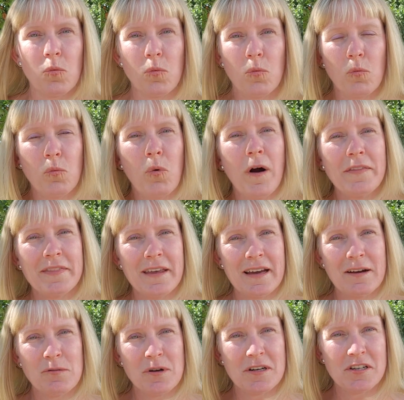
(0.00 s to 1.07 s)
One thing
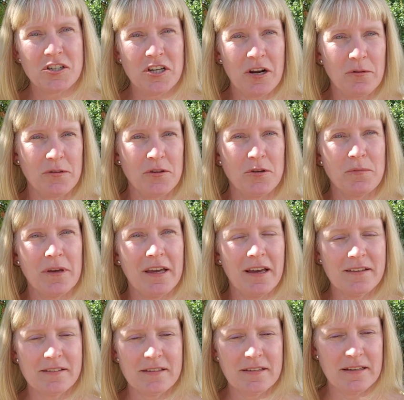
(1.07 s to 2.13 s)
I wanted to share with you,
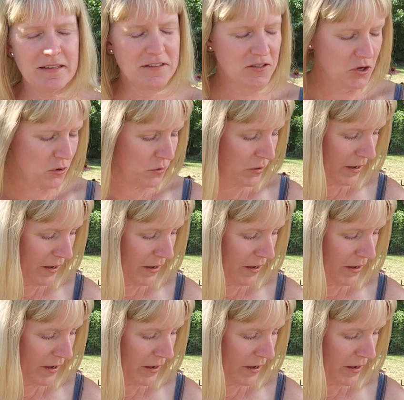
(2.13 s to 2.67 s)
because let's go